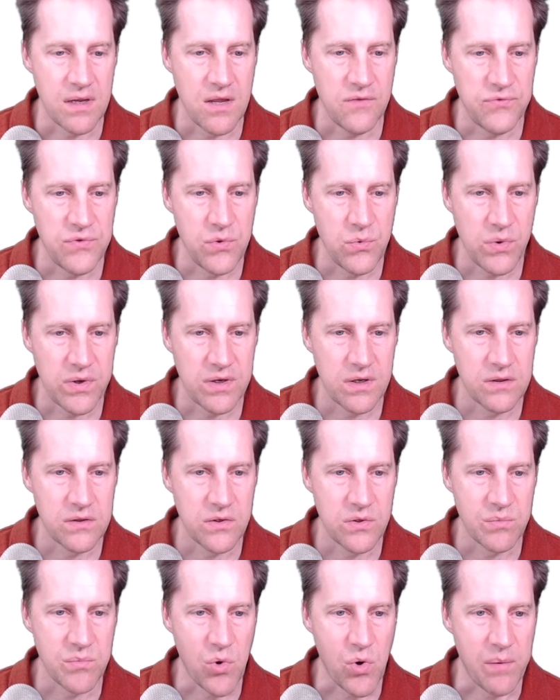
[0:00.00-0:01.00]
if you want to
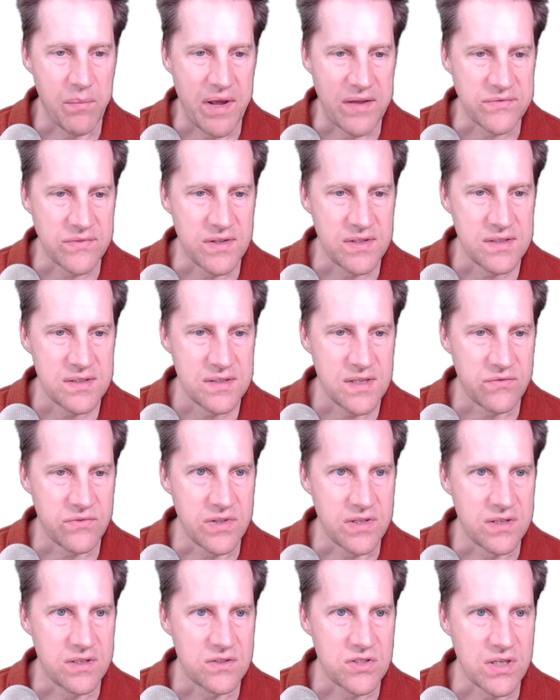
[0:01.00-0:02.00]
learn more about this,
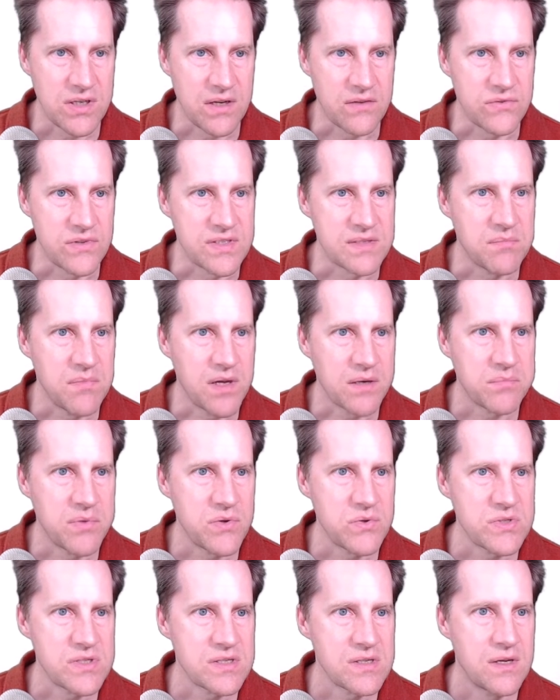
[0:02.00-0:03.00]
definitely check out this blog
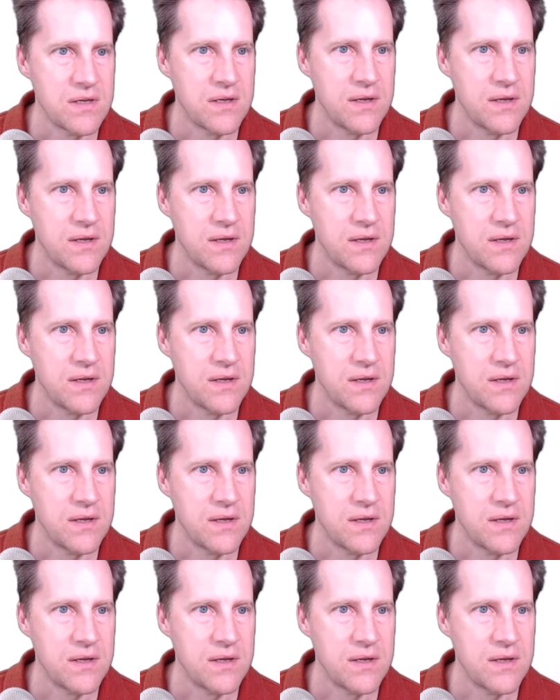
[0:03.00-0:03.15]
post.